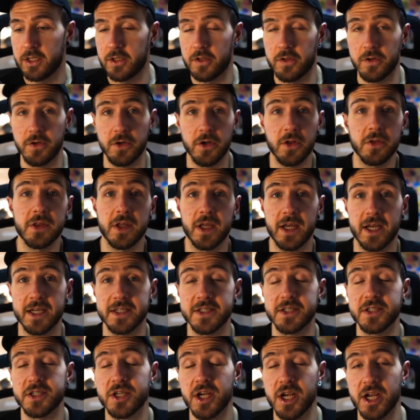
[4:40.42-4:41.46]
nothing
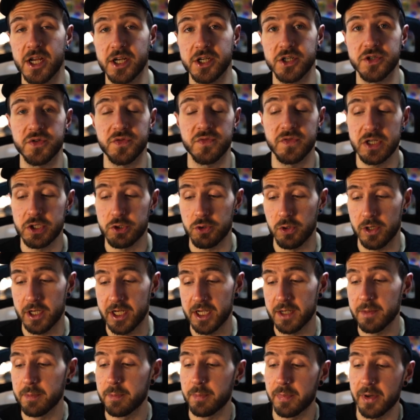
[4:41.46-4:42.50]
has changed
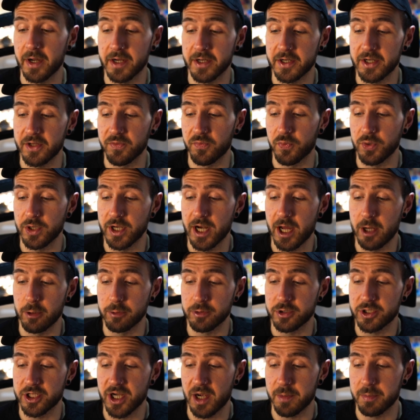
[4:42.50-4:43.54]
visually, but if we now
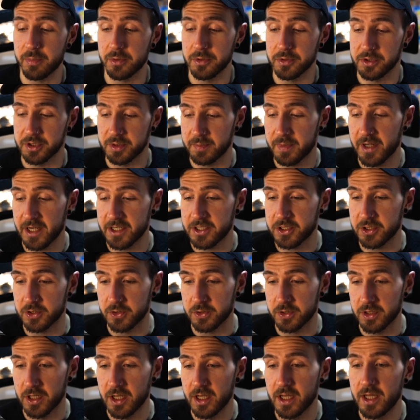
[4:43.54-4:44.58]
tap on the
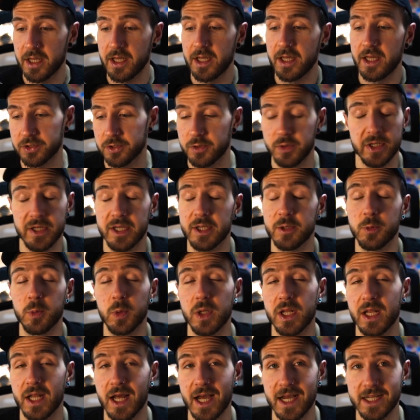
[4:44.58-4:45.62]
button, it
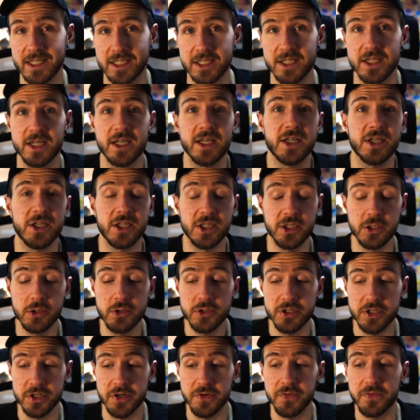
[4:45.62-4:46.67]
will ask the
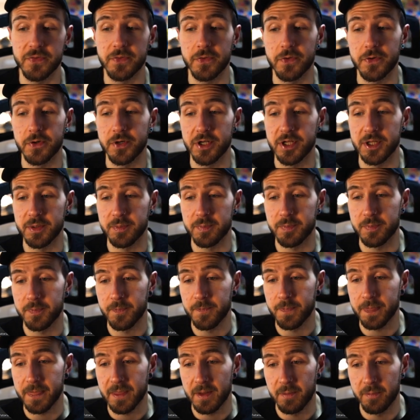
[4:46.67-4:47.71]
user for the
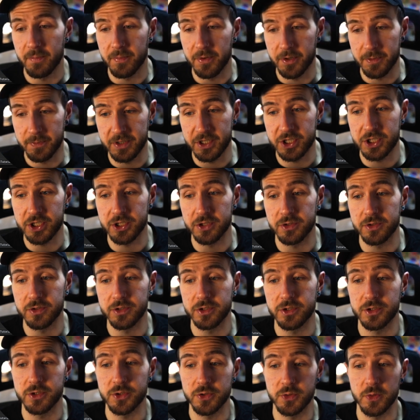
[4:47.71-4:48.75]

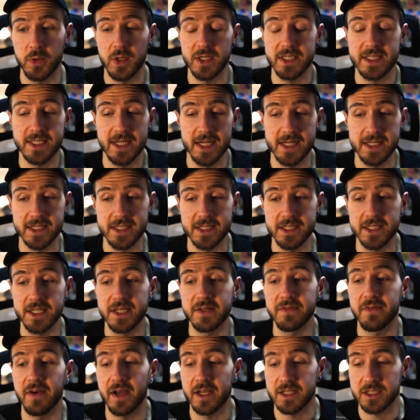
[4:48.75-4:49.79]
permission to access the
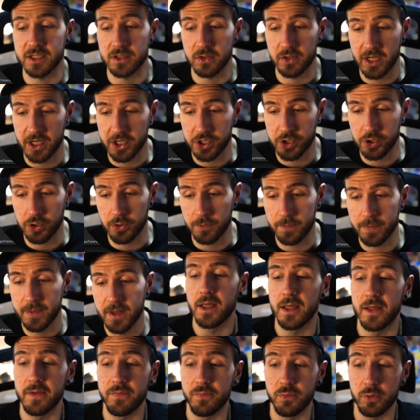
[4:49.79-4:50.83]
device location.
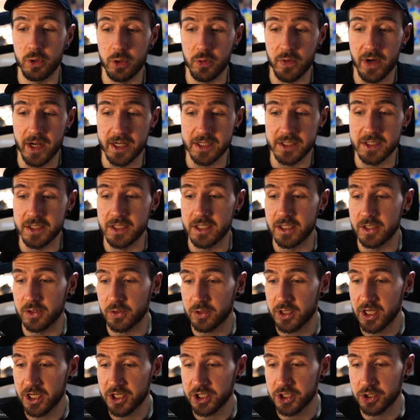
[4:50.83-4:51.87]
If we grant the
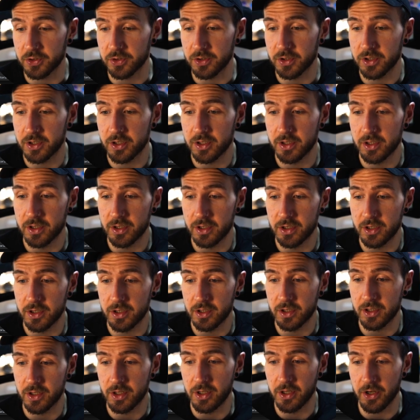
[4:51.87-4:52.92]
location,
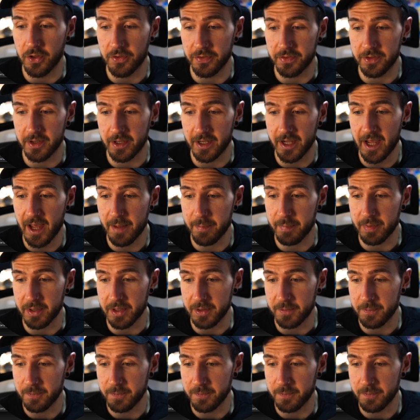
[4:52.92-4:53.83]
nothing happens.